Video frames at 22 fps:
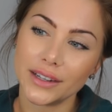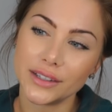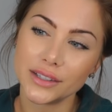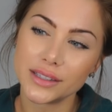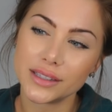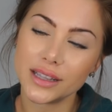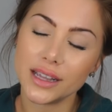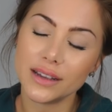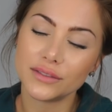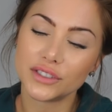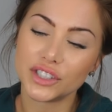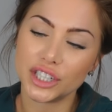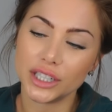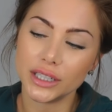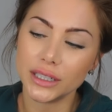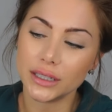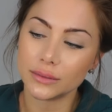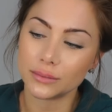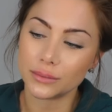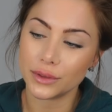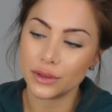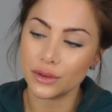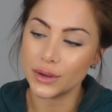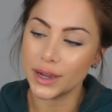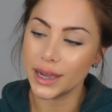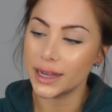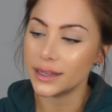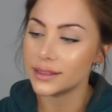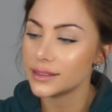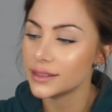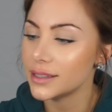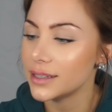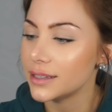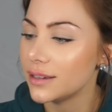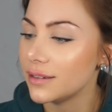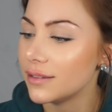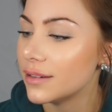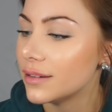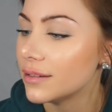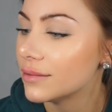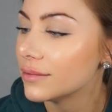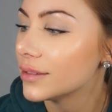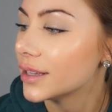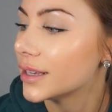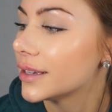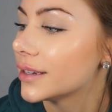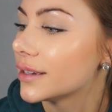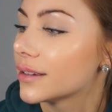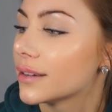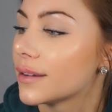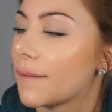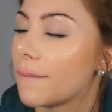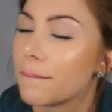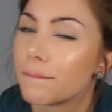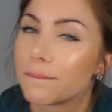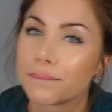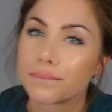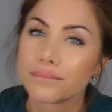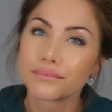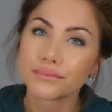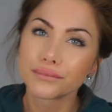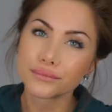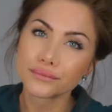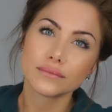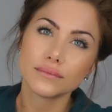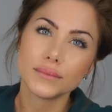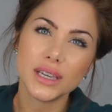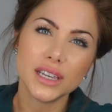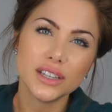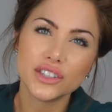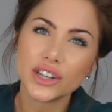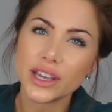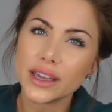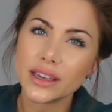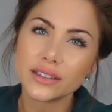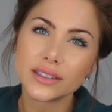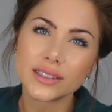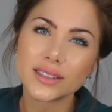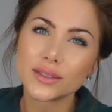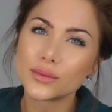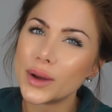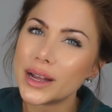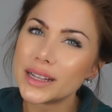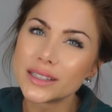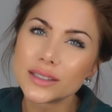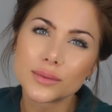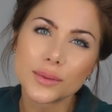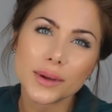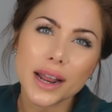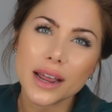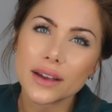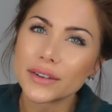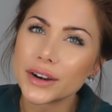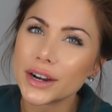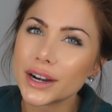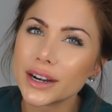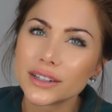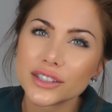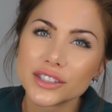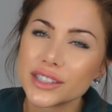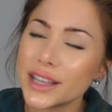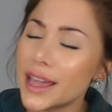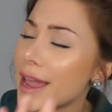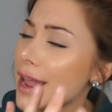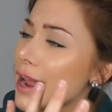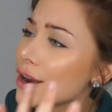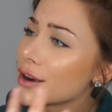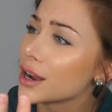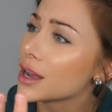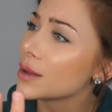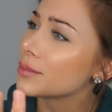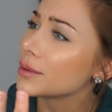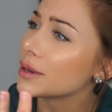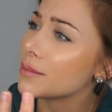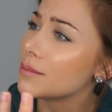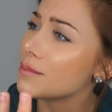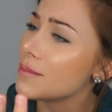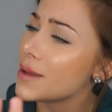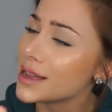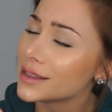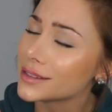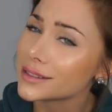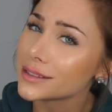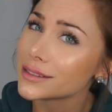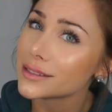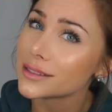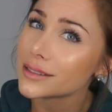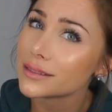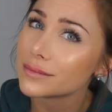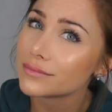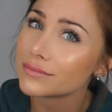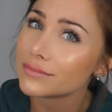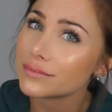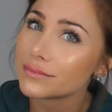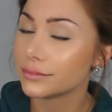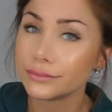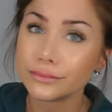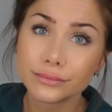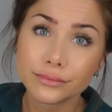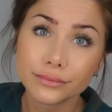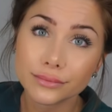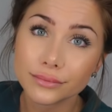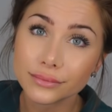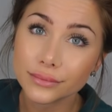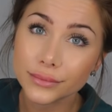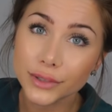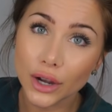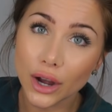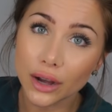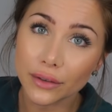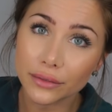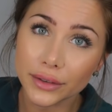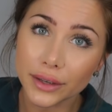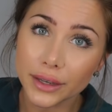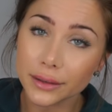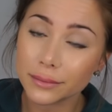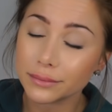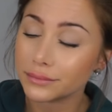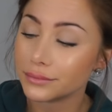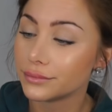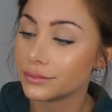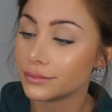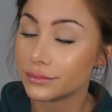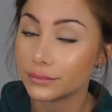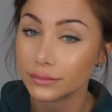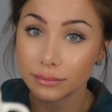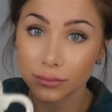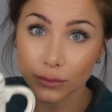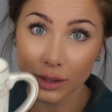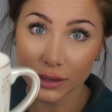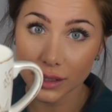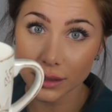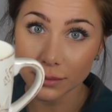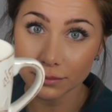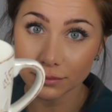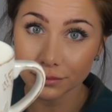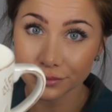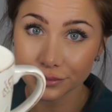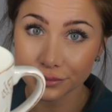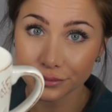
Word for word: I just love chilling with you guys. Like, you know, like PJs, sweats, whatever, just hair up in a mess, coffee. Want some?